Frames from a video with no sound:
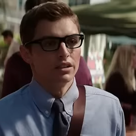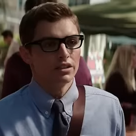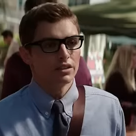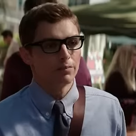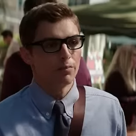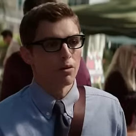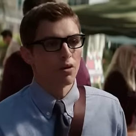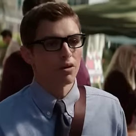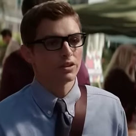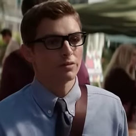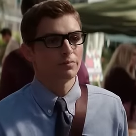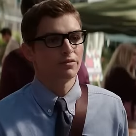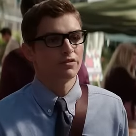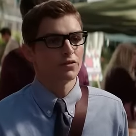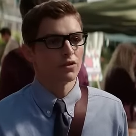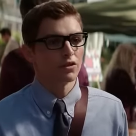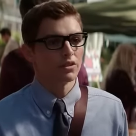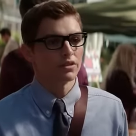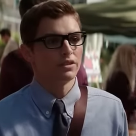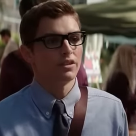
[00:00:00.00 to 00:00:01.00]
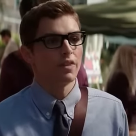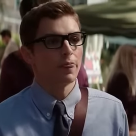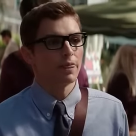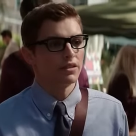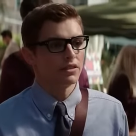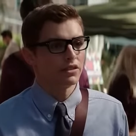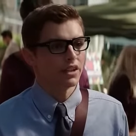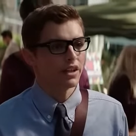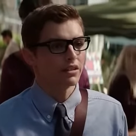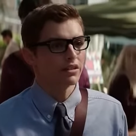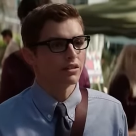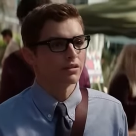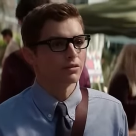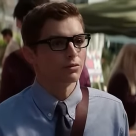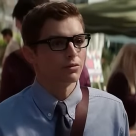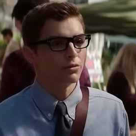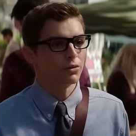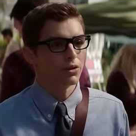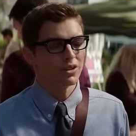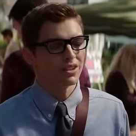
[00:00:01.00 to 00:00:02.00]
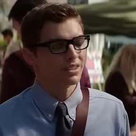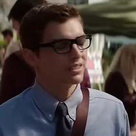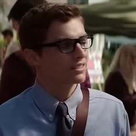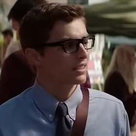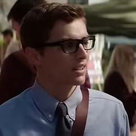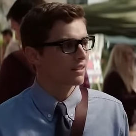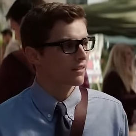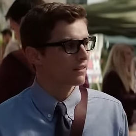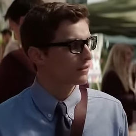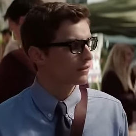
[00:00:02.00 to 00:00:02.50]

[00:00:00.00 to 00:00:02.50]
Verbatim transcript: Sports before general awards. No,